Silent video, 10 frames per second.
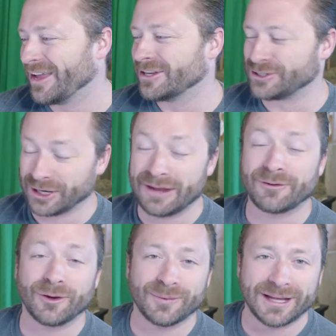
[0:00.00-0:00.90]
she didn't have
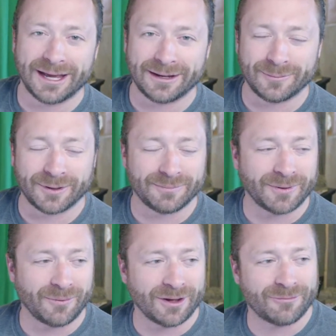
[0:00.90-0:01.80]
to go to Atlanta, but
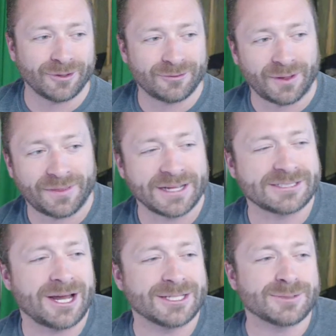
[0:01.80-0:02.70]
my wife went to, I think
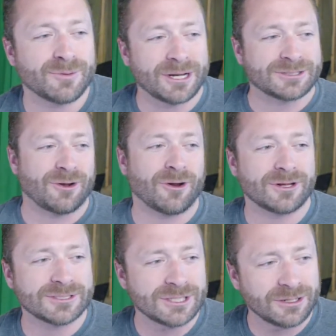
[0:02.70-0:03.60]
it's Hot Springs,
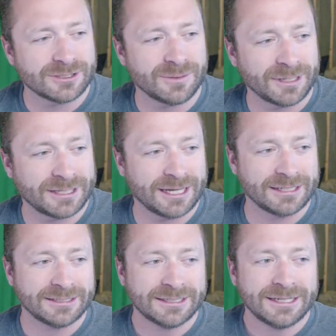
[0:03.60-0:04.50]
Arkansas or something like
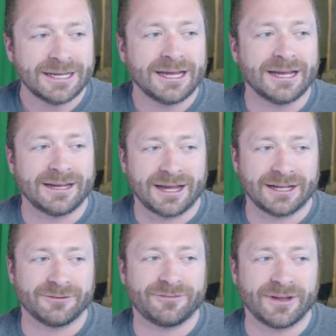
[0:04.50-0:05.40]
that, and
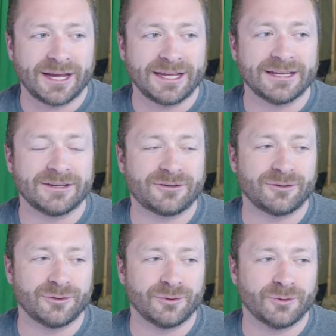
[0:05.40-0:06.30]
had to fly
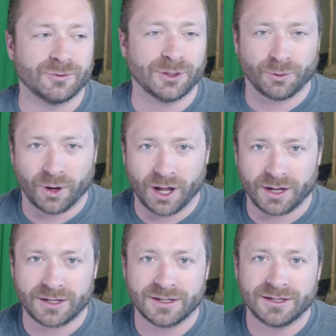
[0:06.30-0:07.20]
into Little
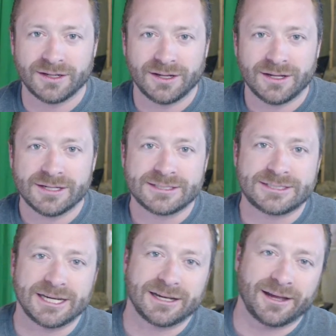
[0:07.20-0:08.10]
Rock,
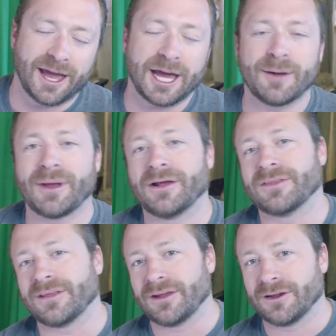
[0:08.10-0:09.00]
take a cab
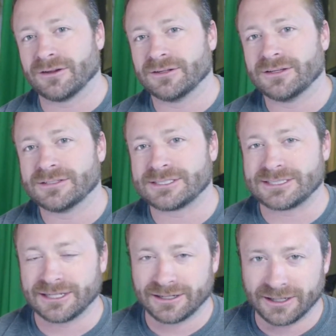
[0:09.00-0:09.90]
out there,
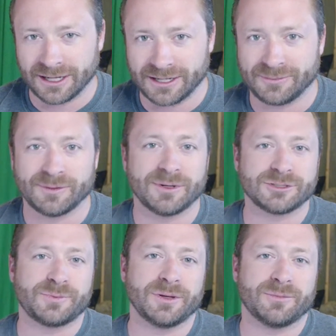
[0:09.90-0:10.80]
sit in a line with a
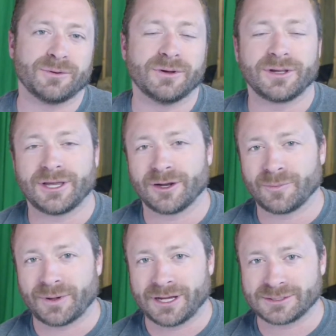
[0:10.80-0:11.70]
bunch of people, get her
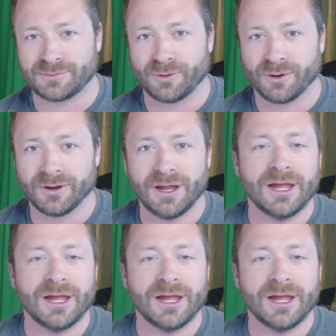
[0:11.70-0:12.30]
passport.